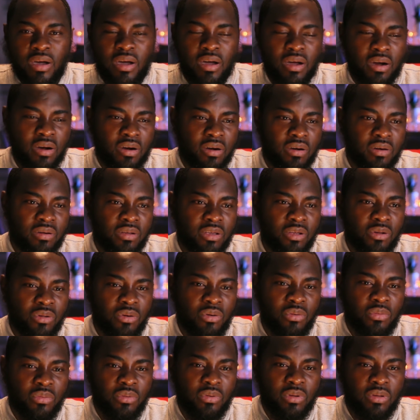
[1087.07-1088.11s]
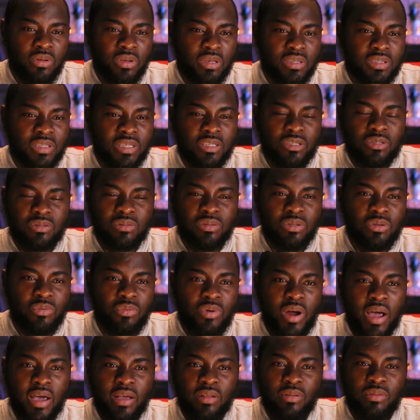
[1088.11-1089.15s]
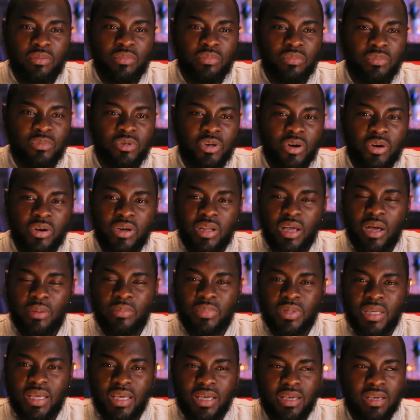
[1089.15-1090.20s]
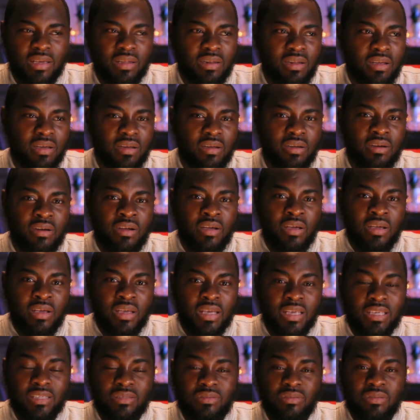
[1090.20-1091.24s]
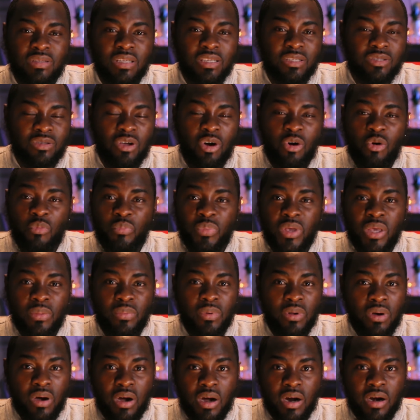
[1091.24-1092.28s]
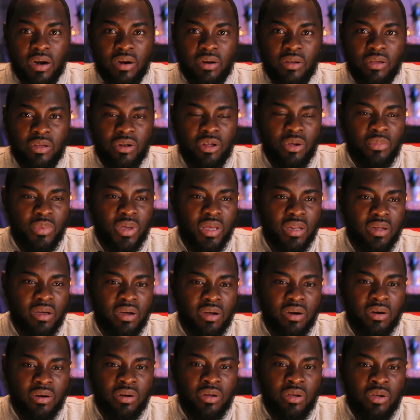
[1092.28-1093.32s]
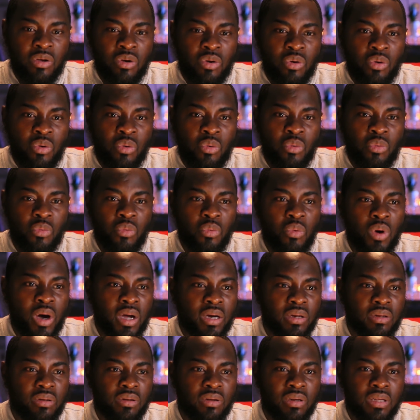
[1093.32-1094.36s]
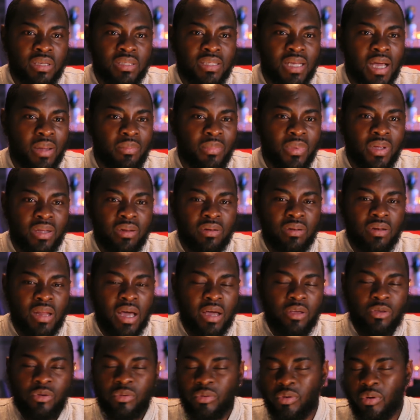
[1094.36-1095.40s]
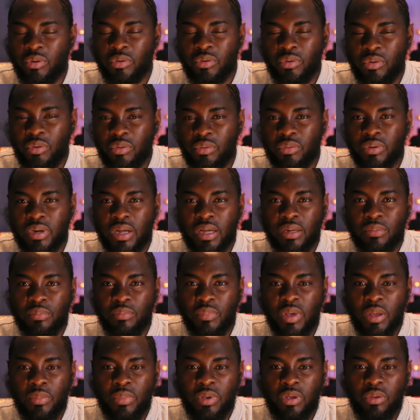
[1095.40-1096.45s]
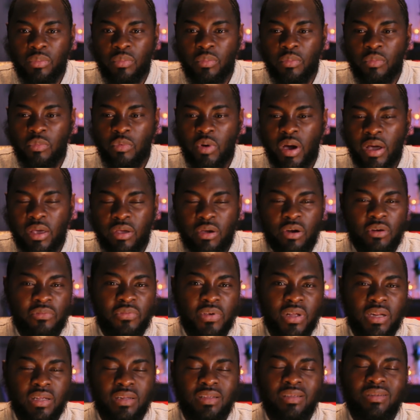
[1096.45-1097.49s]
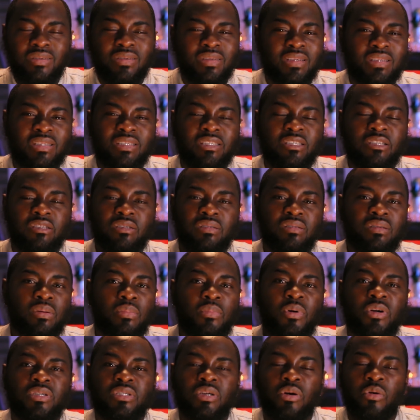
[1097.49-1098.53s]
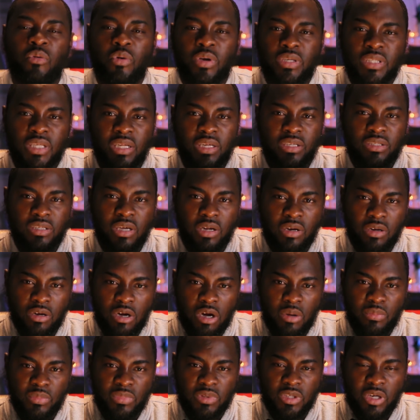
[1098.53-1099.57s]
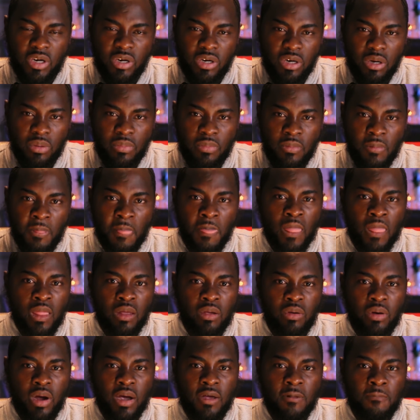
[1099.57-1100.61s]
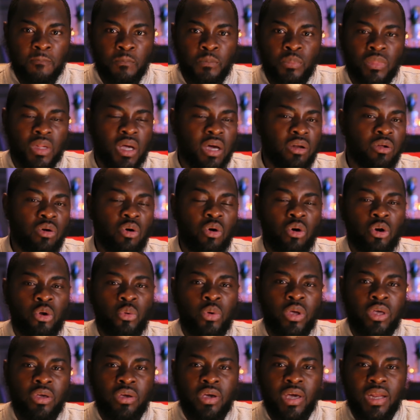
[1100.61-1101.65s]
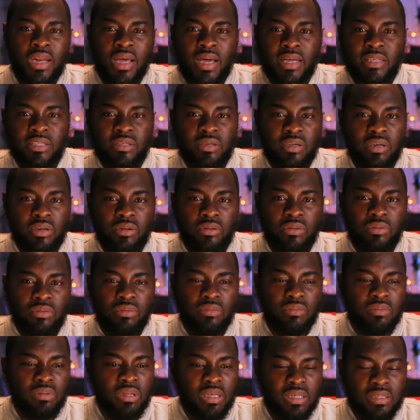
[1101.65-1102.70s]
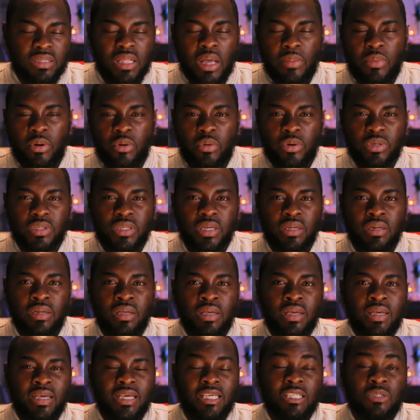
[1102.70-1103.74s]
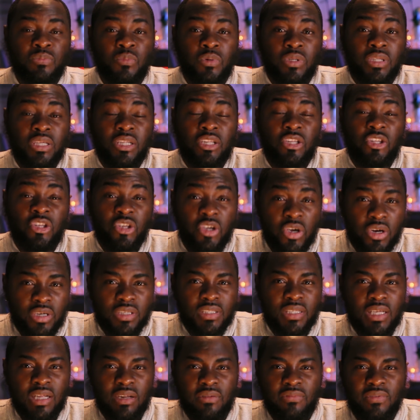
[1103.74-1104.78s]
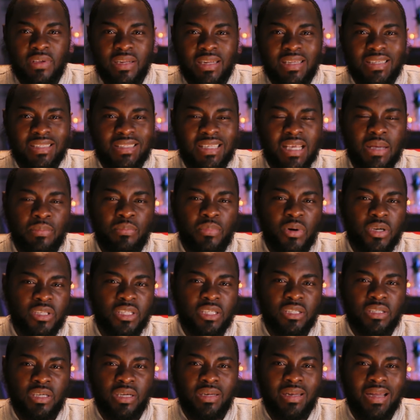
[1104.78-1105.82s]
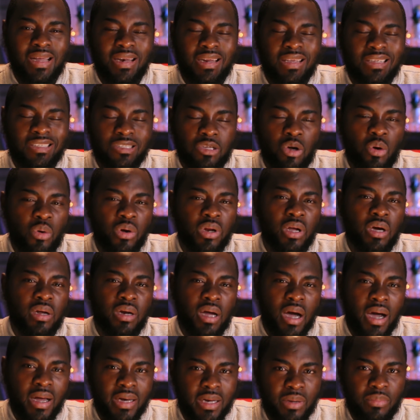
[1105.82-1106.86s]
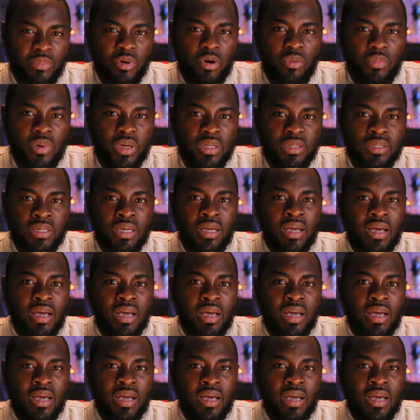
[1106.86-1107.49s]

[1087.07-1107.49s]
Or, you know, is this the right journey I'm taking? Or is this how people are? You know what I mean? Or what is that mean that you don't know that maybe why you're feeling? You know, it's a bunch of questions is gonna come turn up, right? And the only way you can answer these type of questions is putting yourself in the same position that is going on at the moment.